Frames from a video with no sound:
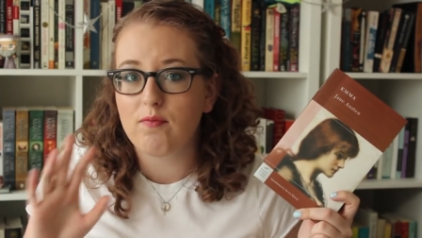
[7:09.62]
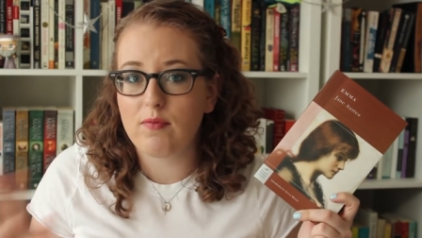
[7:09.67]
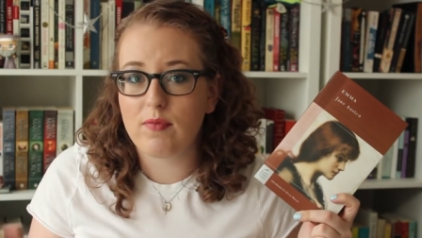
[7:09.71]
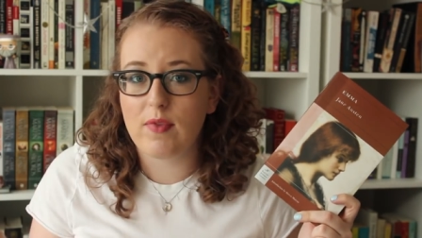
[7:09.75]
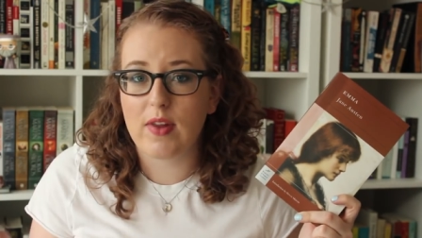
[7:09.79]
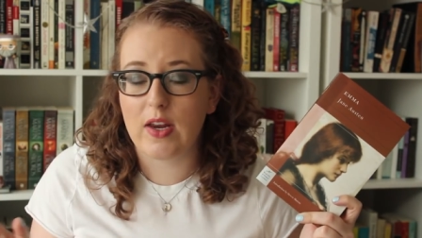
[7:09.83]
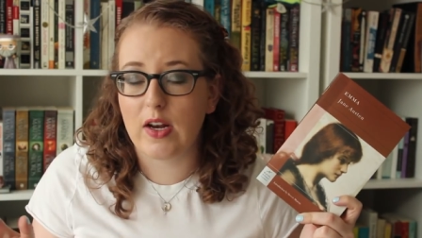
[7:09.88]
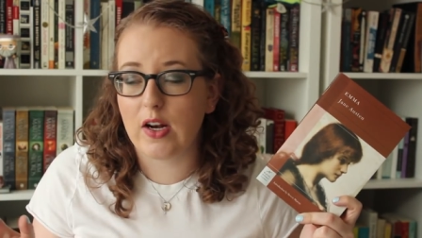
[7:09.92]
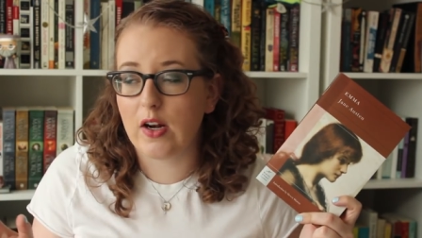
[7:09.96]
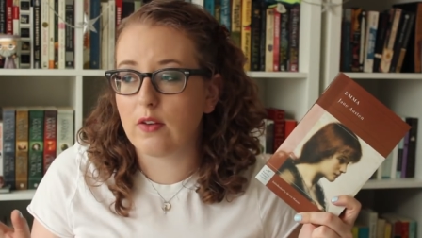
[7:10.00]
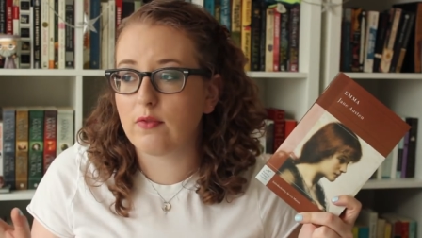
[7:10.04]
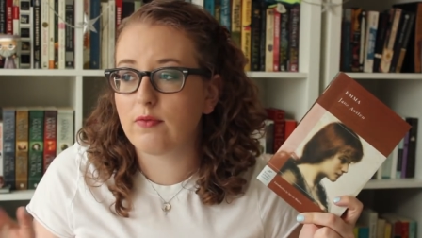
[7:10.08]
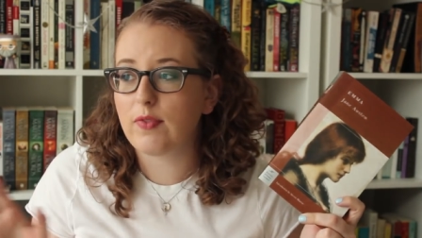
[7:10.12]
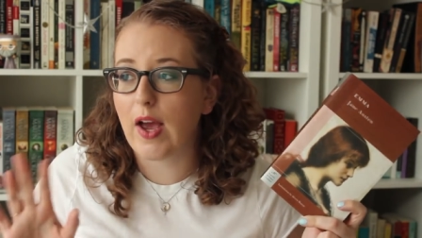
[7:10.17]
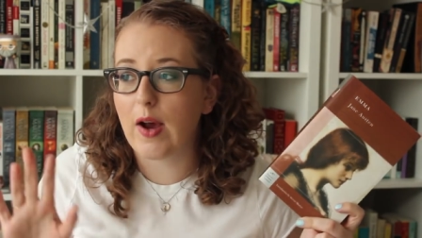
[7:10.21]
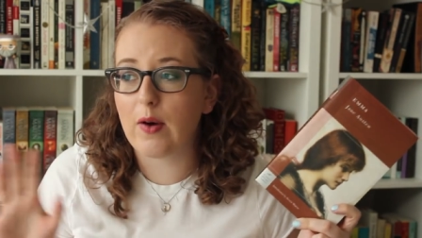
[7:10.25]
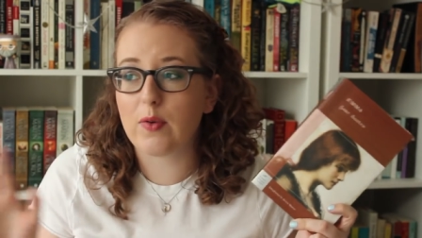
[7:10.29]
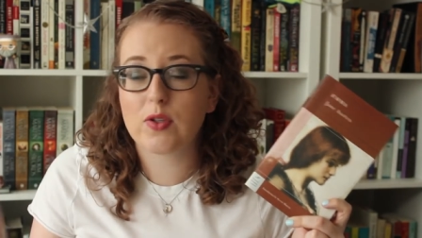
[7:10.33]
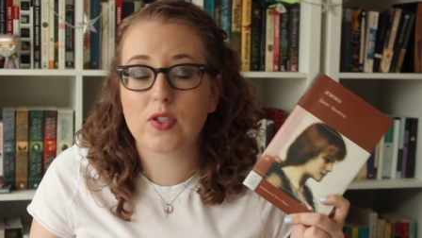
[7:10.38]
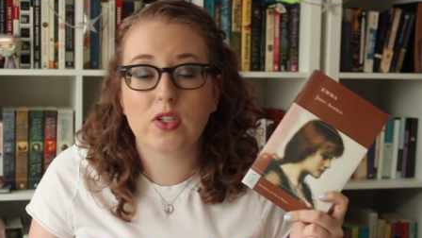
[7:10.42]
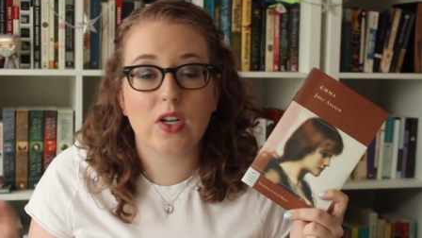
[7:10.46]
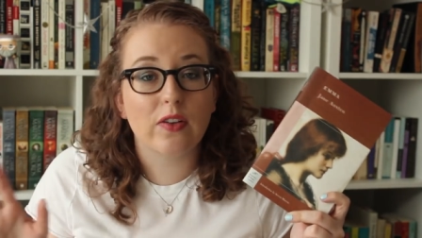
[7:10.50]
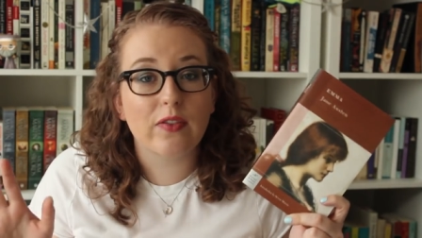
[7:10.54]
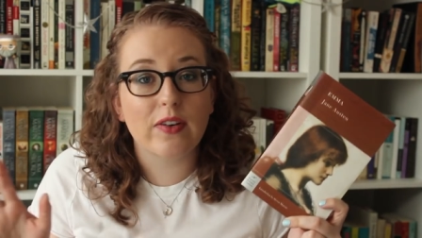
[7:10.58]
you know,
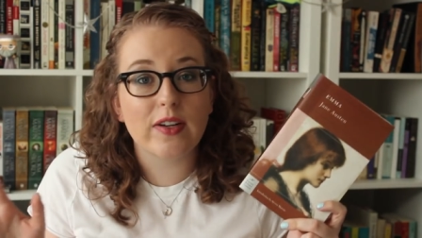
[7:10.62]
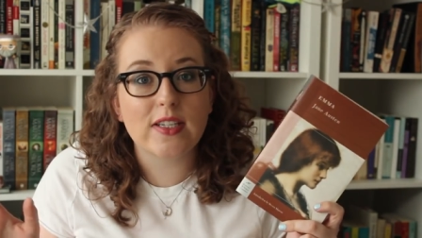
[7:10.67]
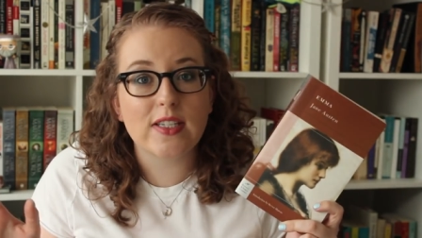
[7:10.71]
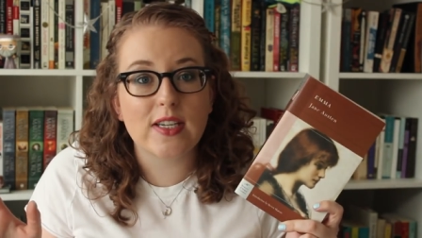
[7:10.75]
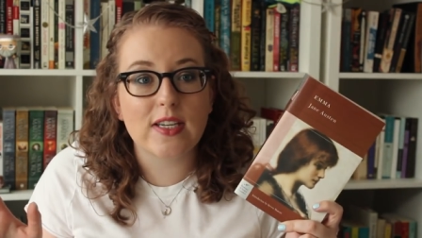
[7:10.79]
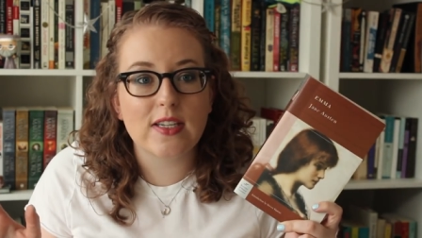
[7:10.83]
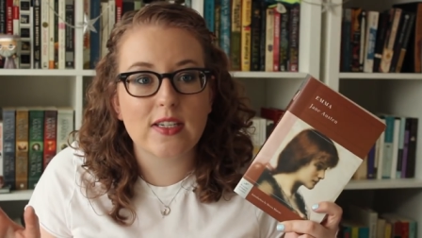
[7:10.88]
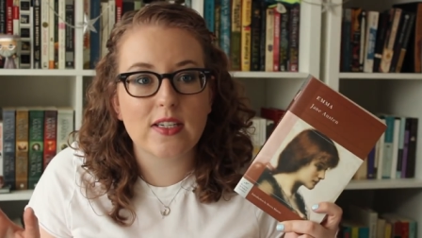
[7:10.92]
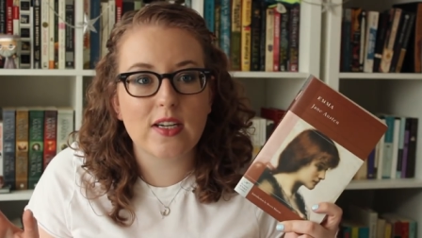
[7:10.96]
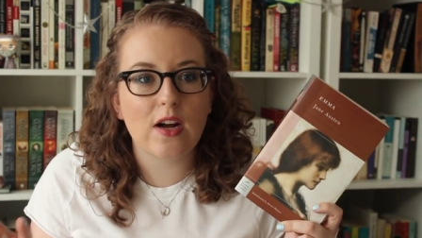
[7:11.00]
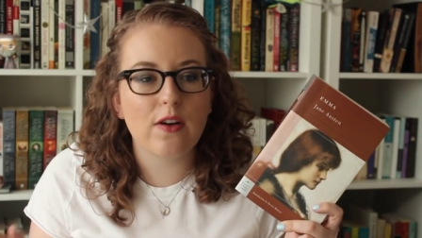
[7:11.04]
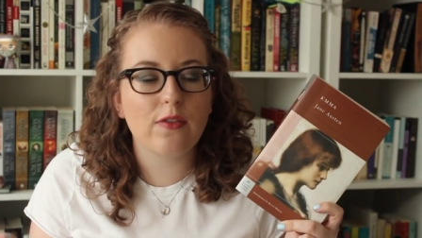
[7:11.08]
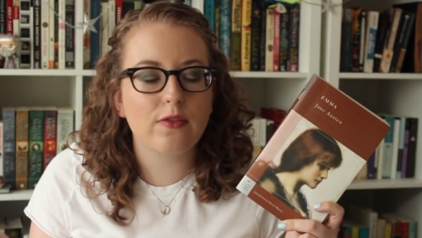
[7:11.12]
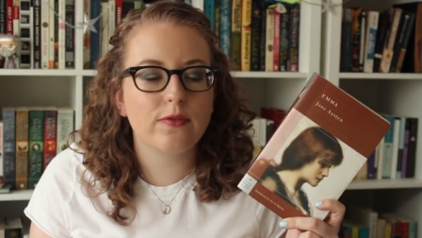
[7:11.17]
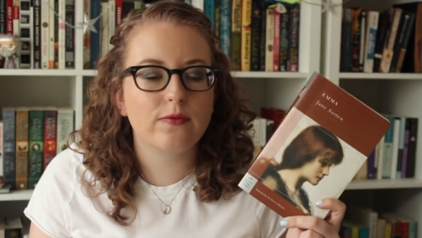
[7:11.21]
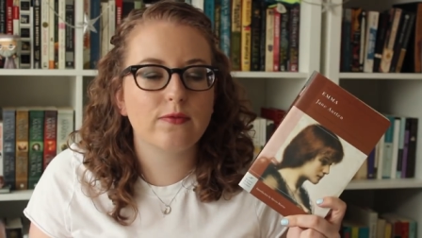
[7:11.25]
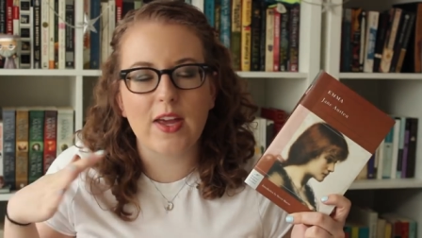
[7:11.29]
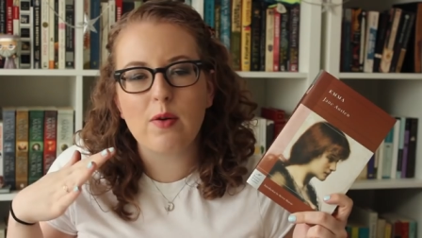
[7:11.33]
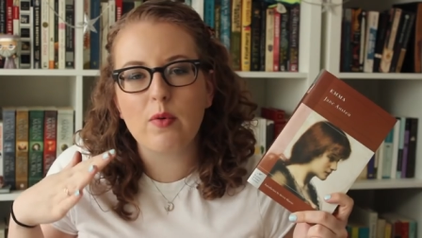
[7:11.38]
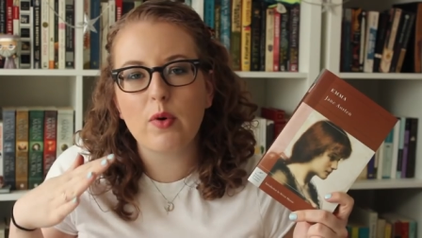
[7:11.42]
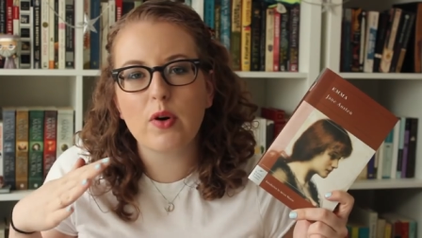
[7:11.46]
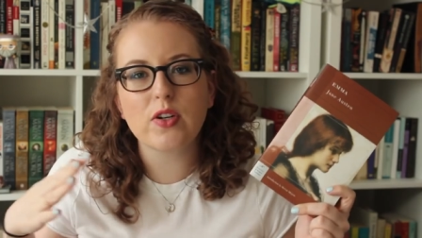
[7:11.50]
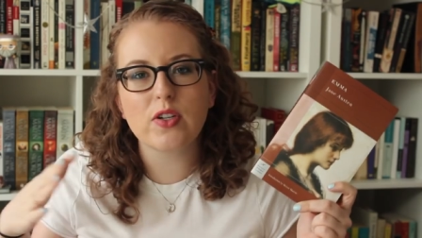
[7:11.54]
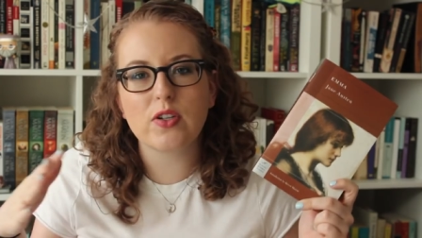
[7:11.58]
house servants and stuff,
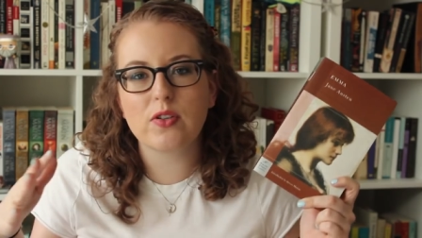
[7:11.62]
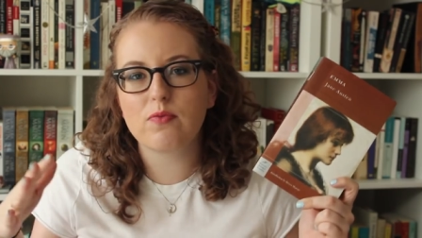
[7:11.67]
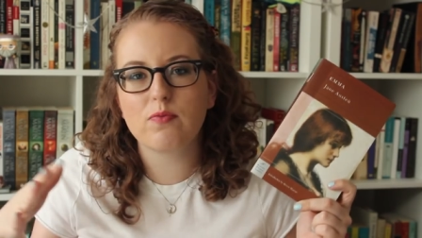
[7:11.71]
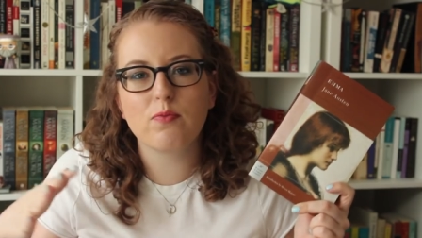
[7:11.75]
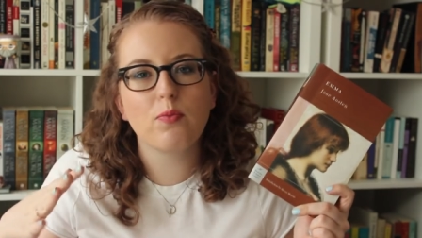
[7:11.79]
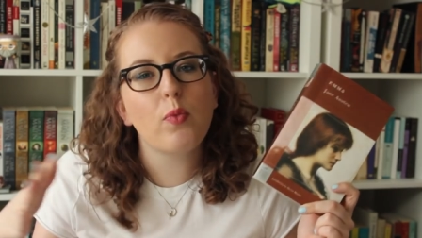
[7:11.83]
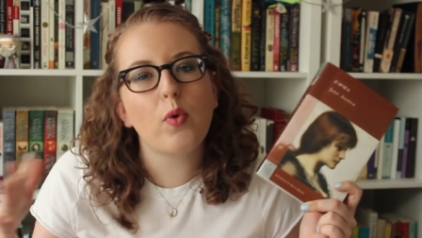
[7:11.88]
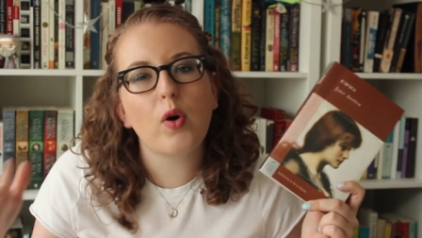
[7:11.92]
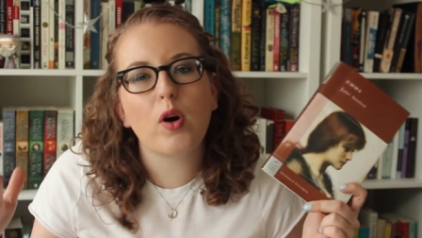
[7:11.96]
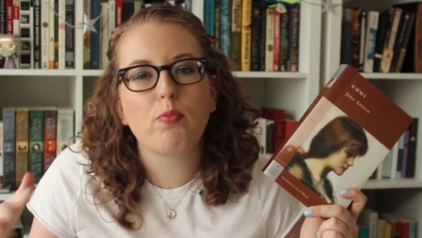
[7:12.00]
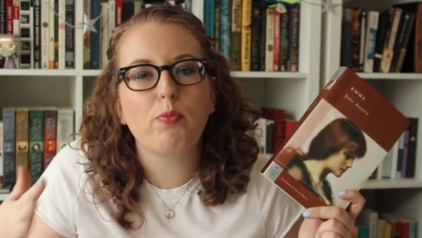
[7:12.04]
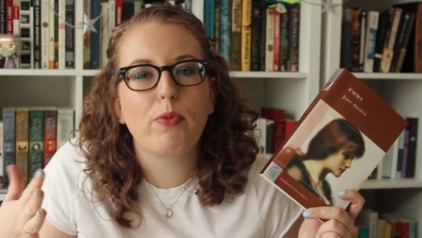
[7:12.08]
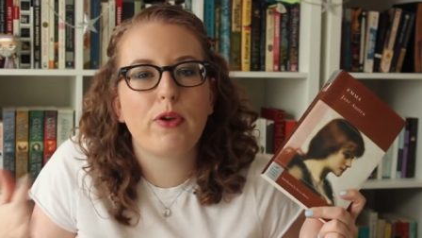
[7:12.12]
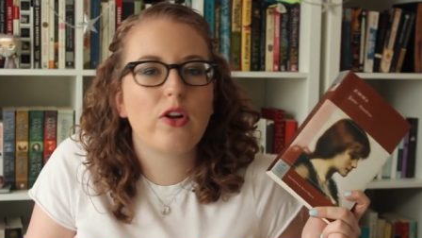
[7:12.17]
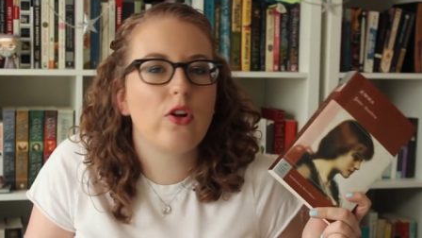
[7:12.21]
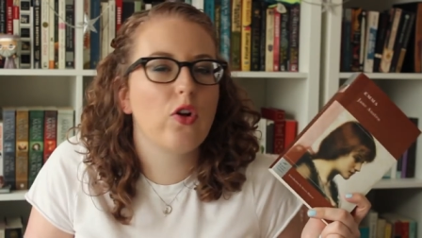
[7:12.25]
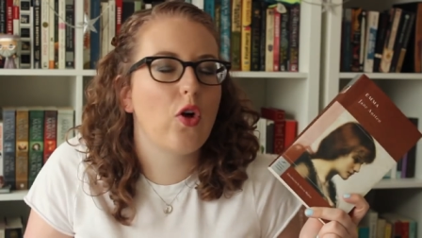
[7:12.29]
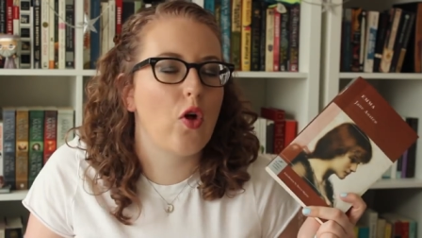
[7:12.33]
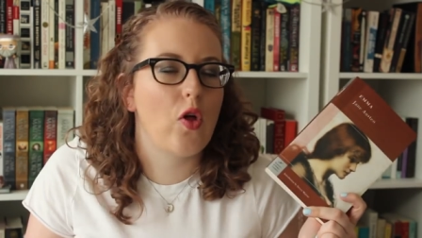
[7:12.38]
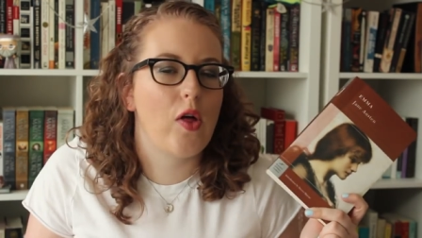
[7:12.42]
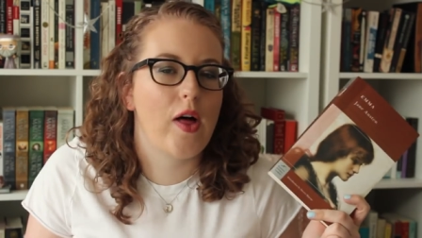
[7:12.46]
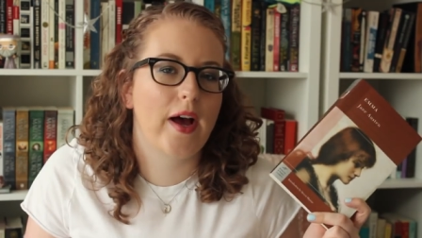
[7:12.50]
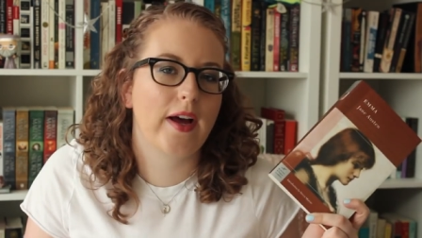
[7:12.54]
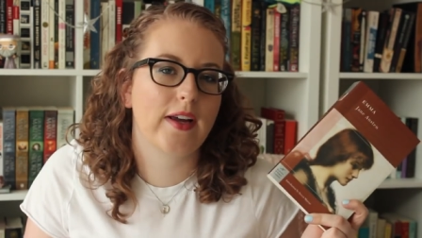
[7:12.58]
they were more middle
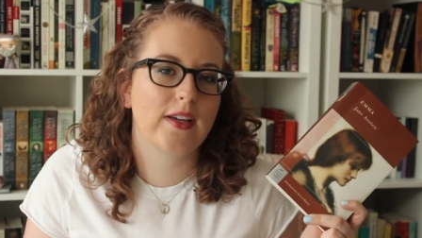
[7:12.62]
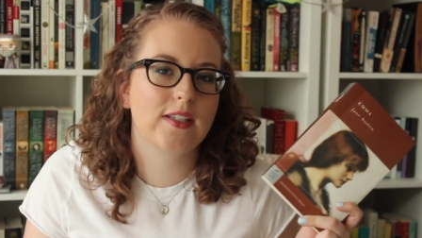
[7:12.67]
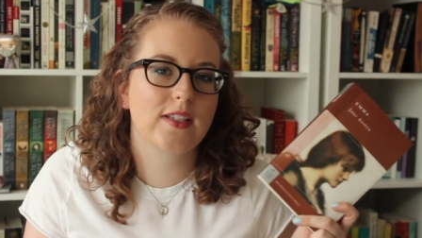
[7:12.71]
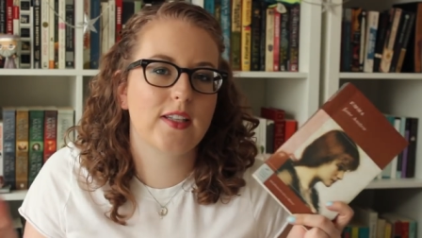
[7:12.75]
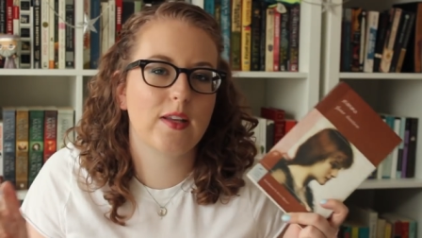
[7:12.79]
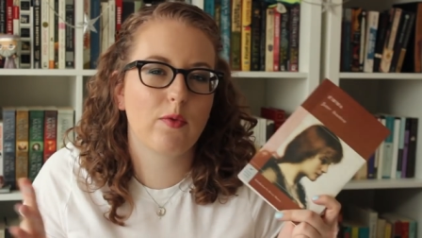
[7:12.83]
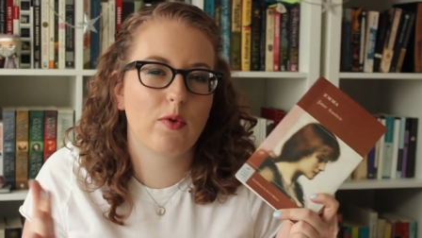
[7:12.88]
class.